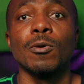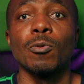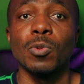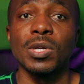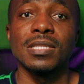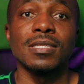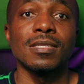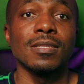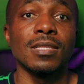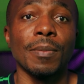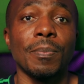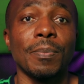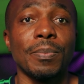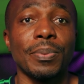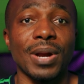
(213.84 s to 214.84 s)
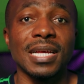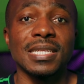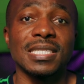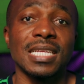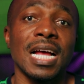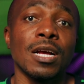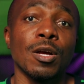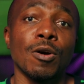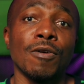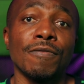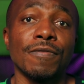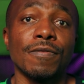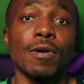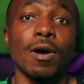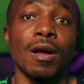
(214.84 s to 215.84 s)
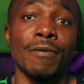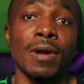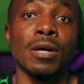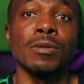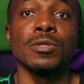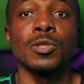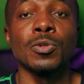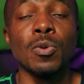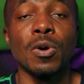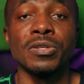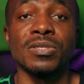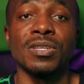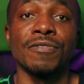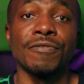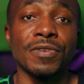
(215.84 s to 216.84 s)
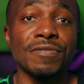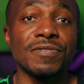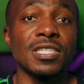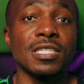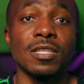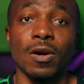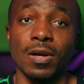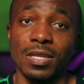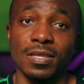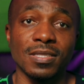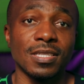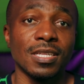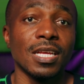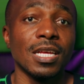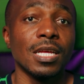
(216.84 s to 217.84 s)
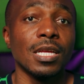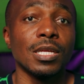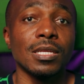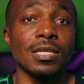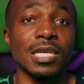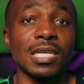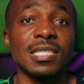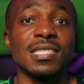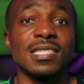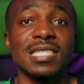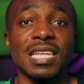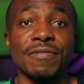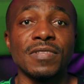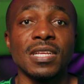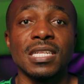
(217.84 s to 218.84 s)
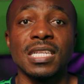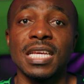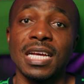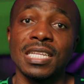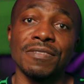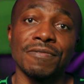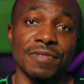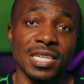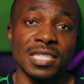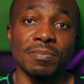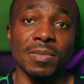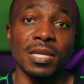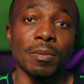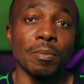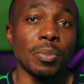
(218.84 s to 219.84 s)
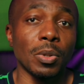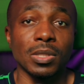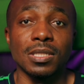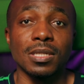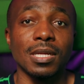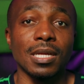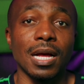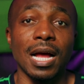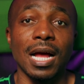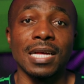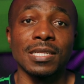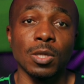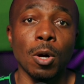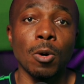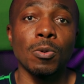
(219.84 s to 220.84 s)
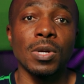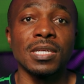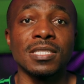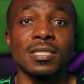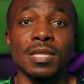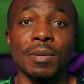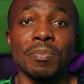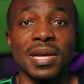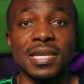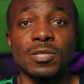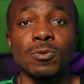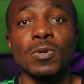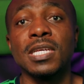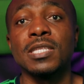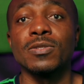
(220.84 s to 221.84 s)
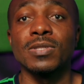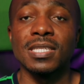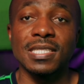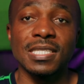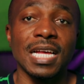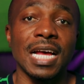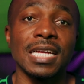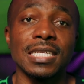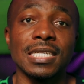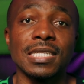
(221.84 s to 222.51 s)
with the price tag of around $250, it's definitely an investment, but as always, the best way to decide